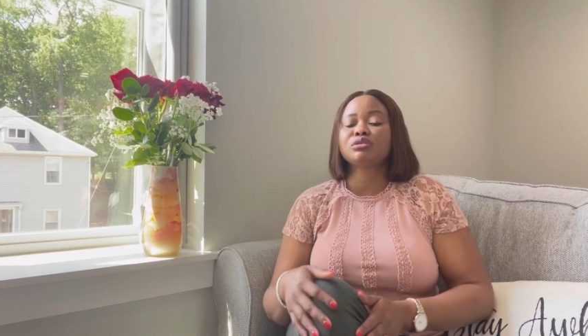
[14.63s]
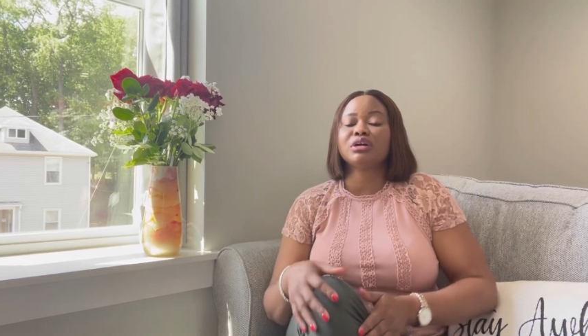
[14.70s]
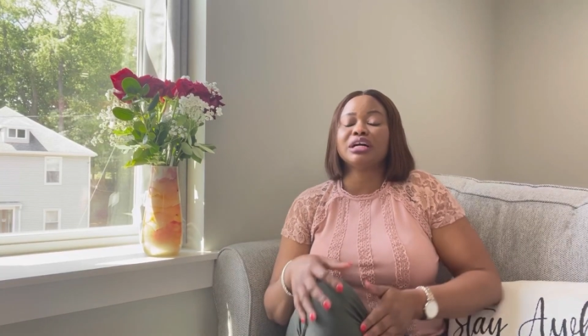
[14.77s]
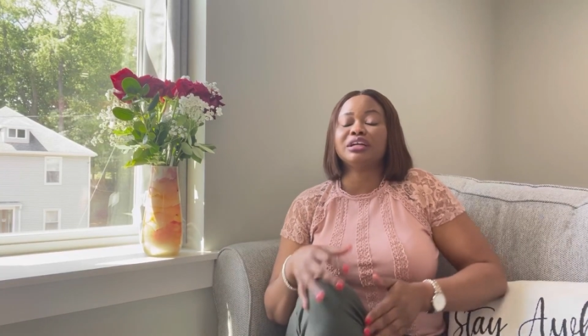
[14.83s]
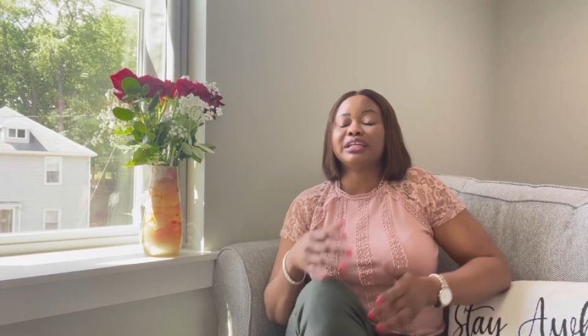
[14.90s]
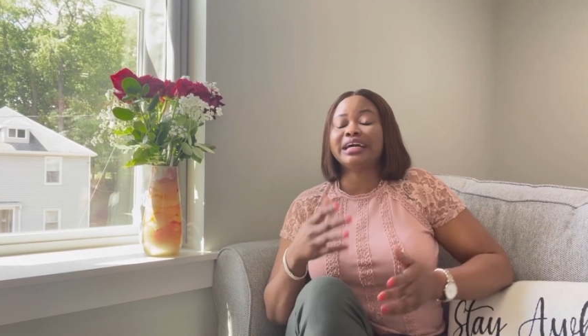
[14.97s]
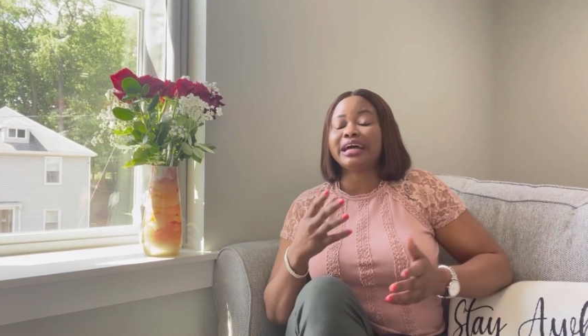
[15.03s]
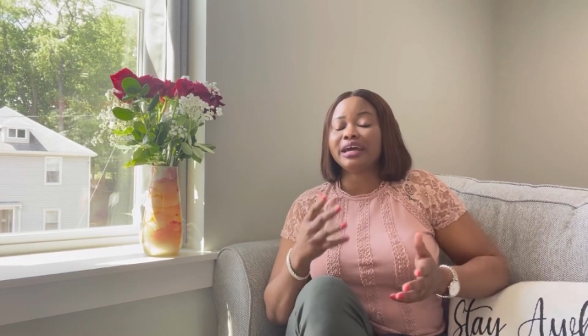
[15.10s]

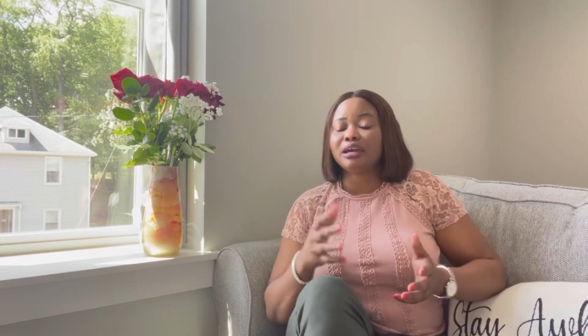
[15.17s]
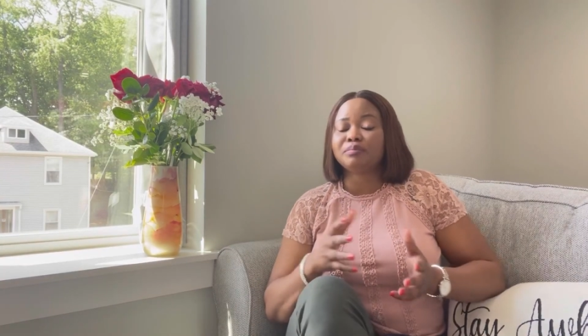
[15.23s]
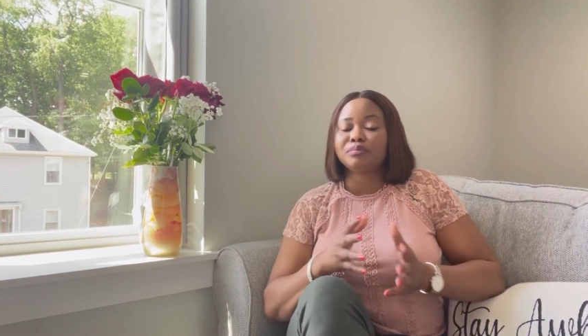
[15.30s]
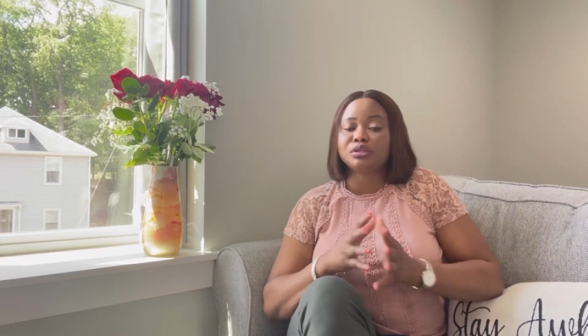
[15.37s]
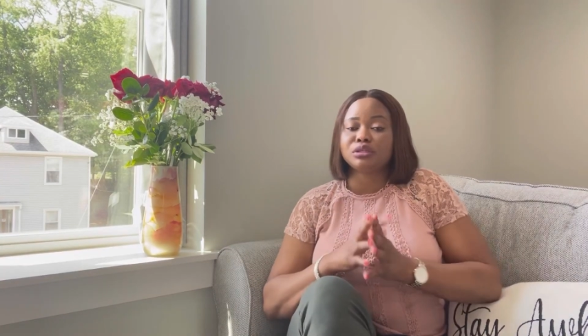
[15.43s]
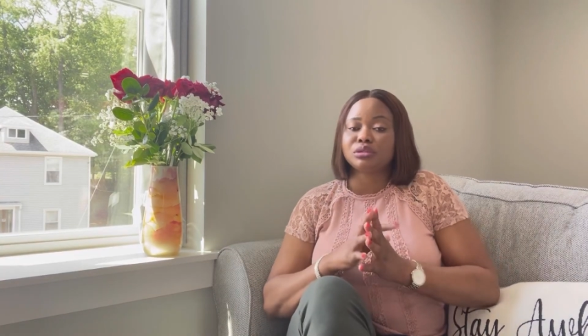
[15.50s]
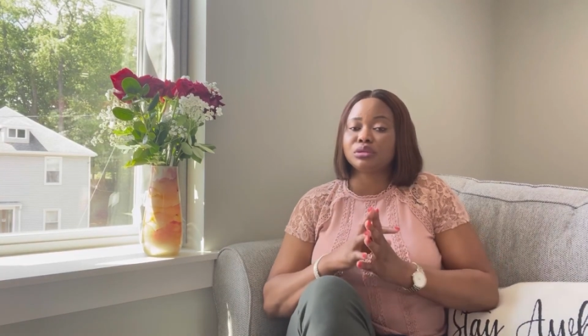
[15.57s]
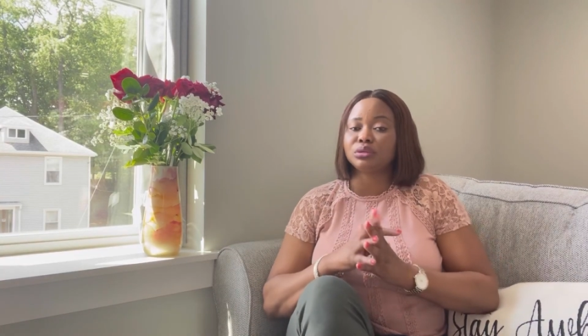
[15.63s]
another
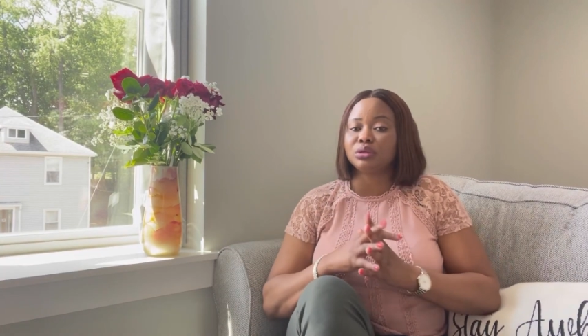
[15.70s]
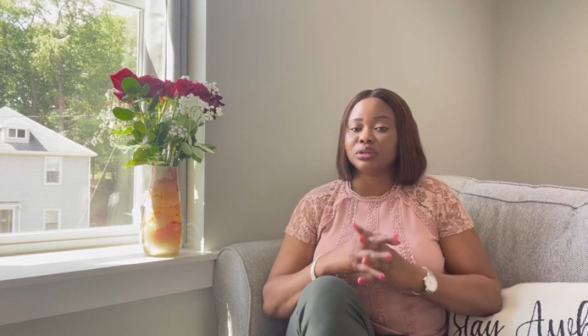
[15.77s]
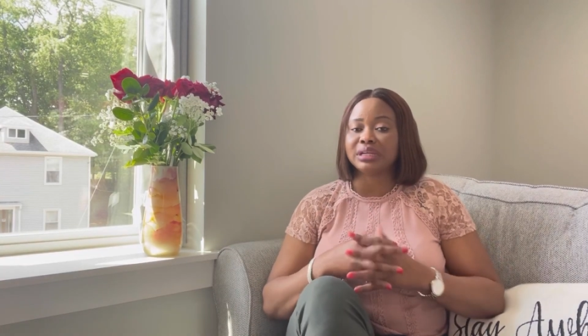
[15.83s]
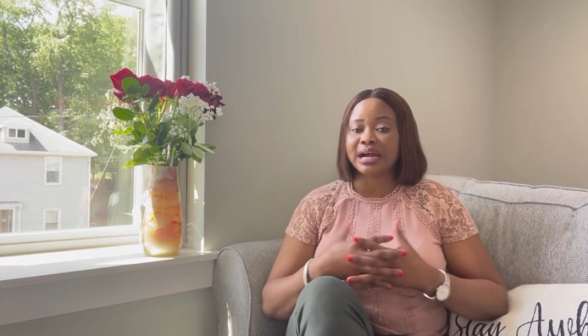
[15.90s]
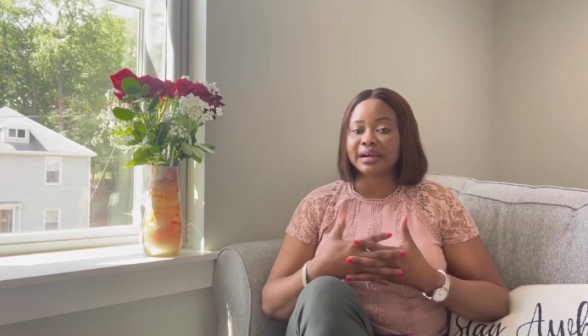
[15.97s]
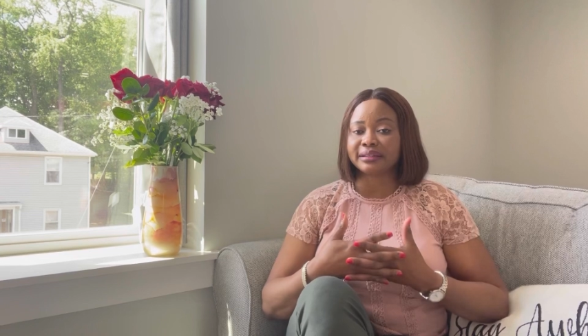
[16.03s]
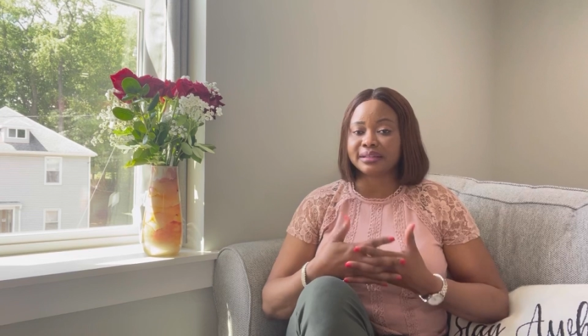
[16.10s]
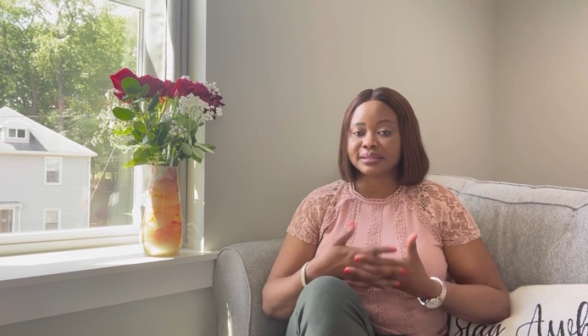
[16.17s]
episode on
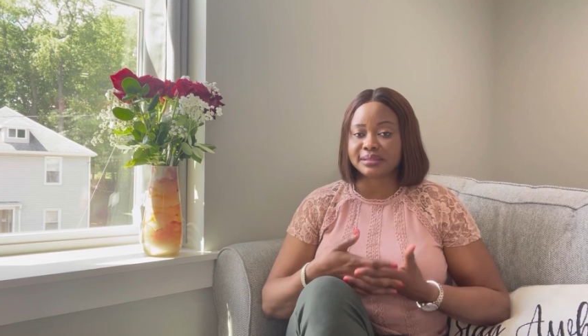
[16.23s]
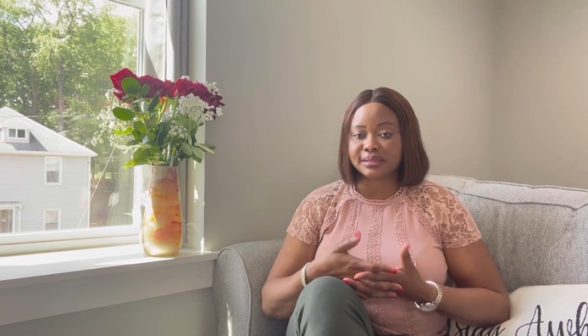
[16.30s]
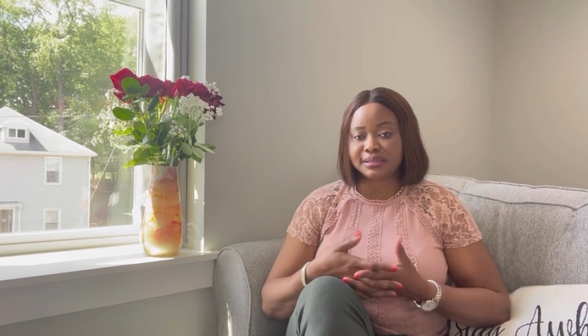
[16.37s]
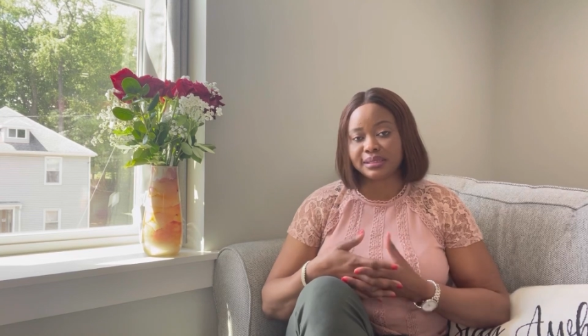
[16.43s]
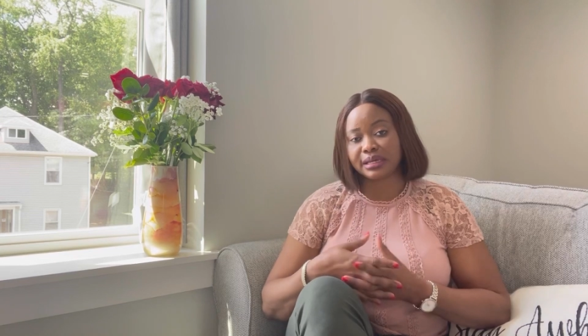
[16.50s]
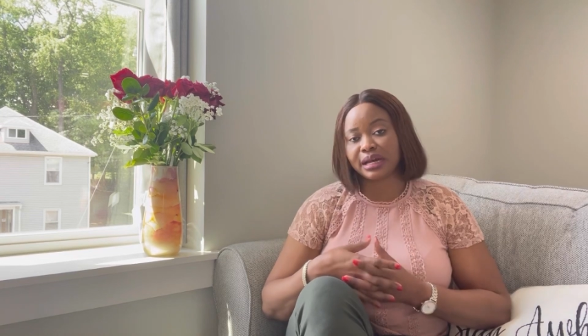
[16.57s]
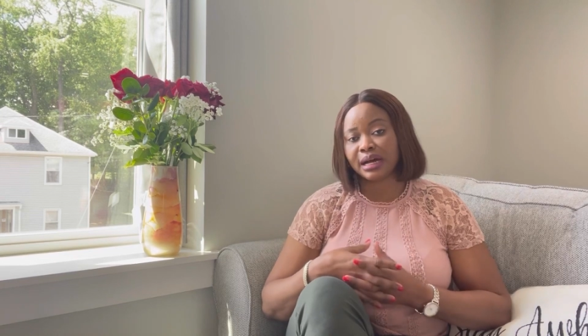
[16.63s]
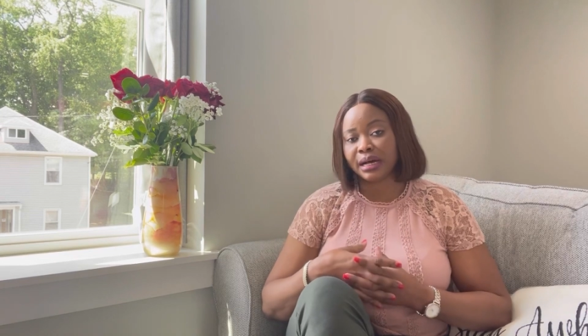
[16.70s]
Agnes
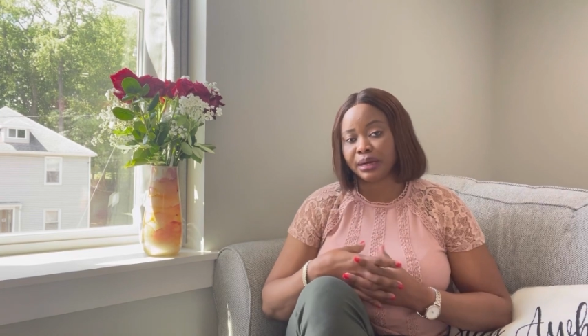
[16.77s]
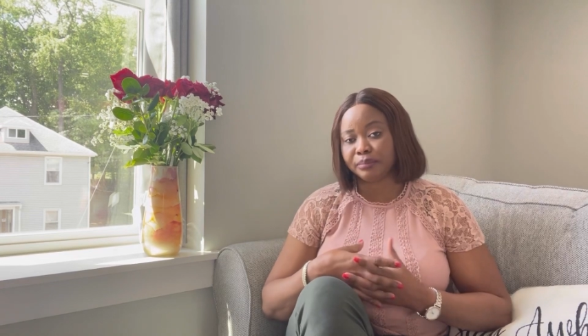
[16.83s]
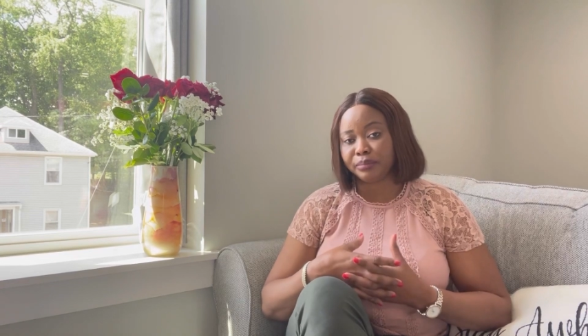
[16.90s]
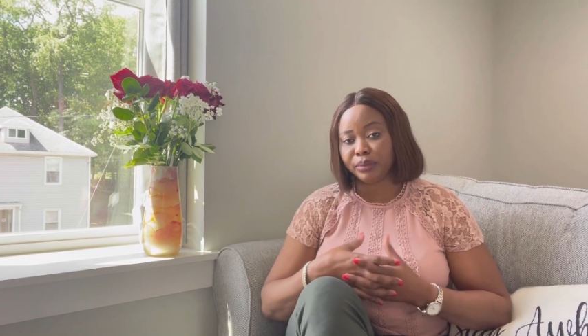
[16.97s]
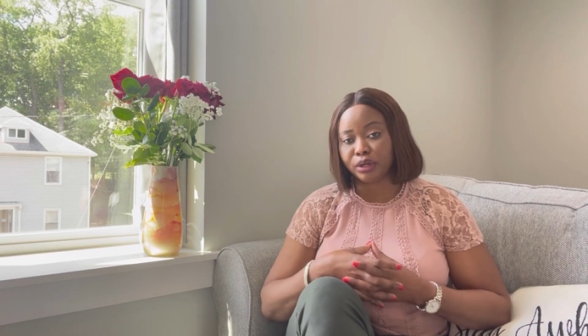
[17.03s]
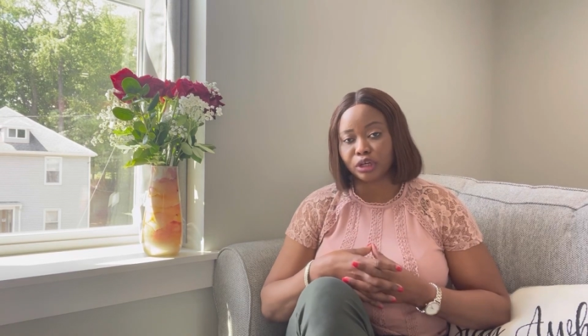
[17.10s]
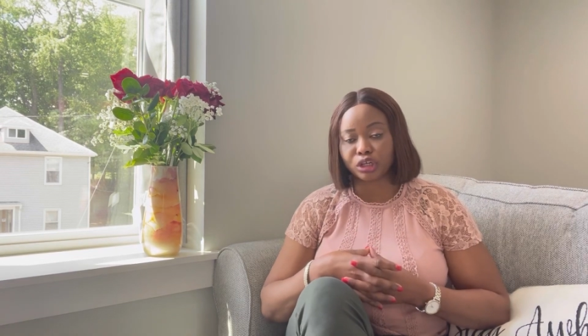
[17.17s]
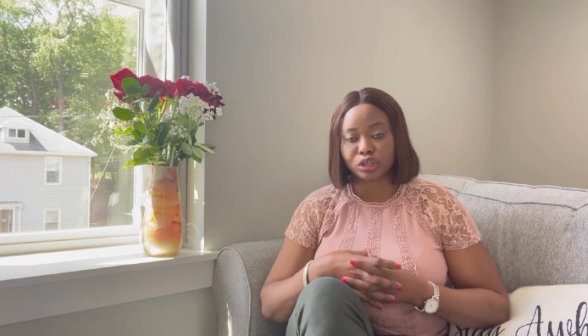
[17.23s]
Isika
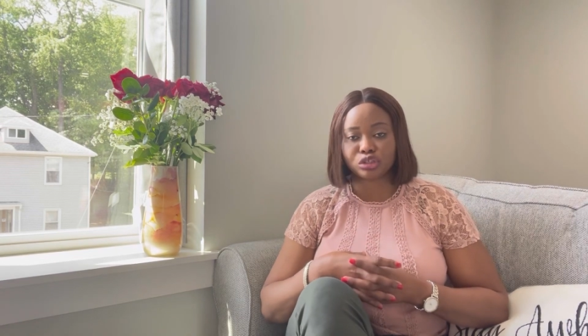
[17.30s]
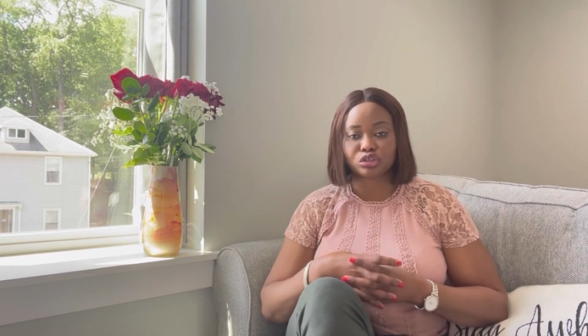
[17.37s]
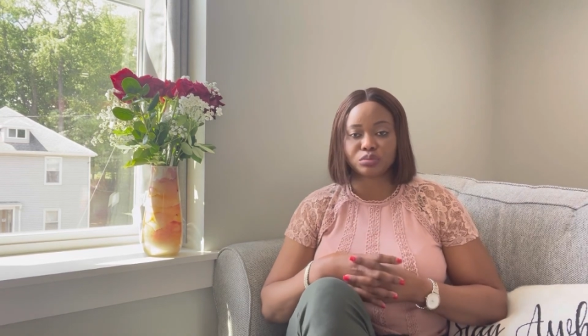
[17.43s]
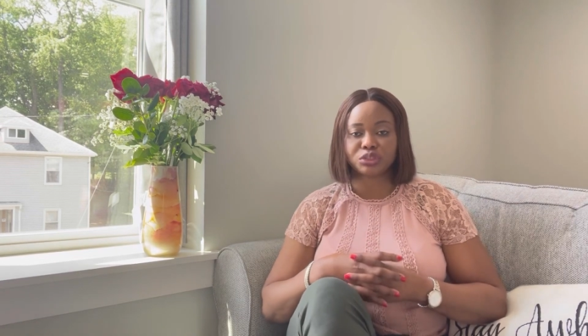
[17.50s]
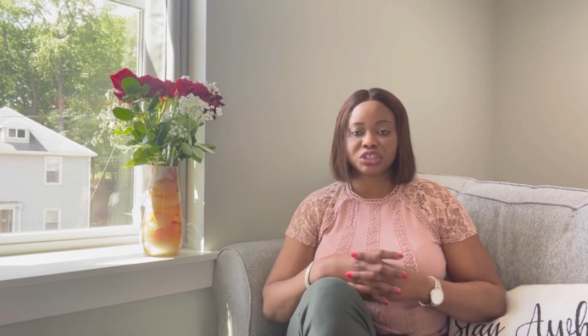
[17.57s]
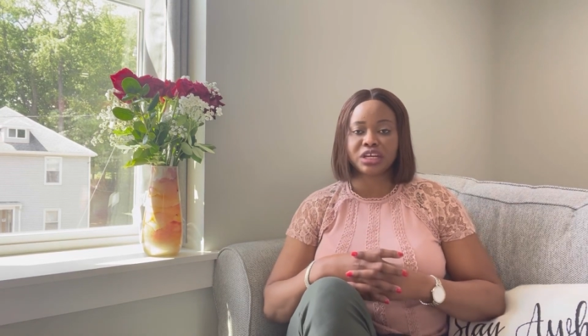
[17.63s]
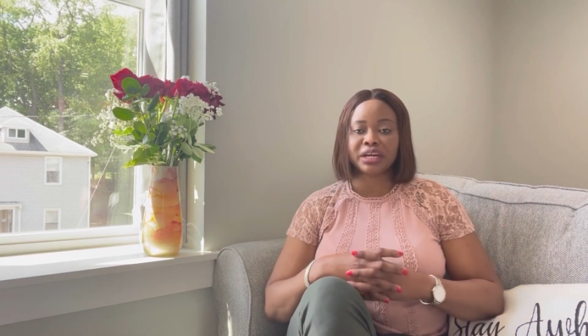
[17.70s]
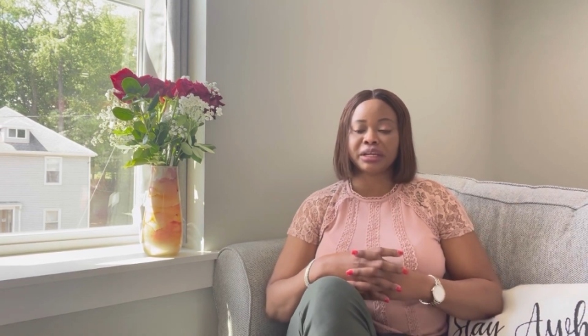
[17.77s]
blog YouTube
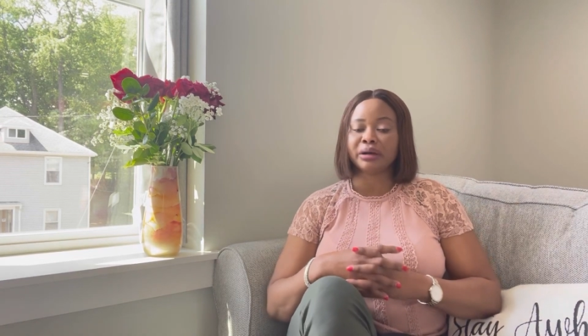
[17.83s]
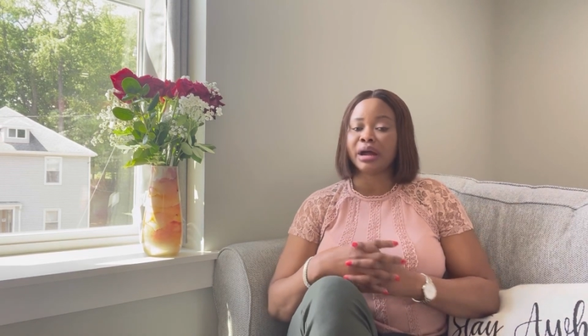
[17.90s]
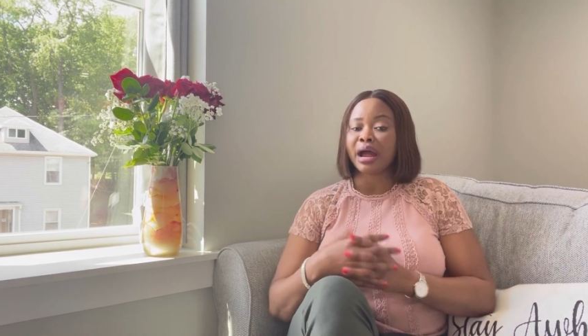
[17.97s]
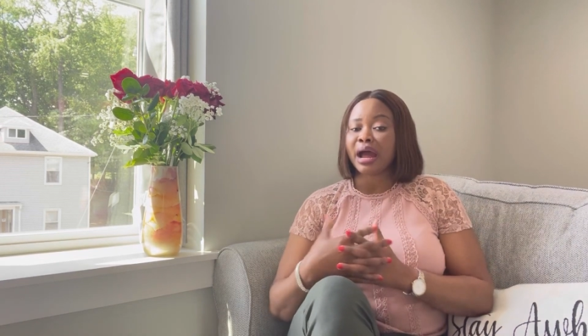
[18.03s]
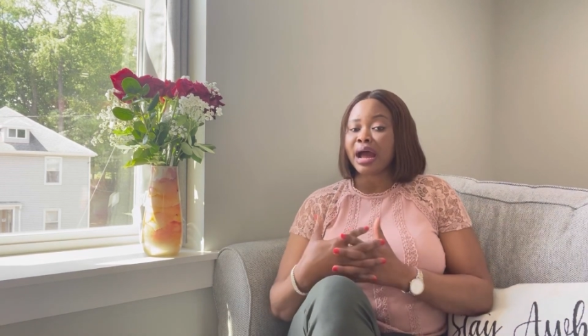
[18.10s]
channel.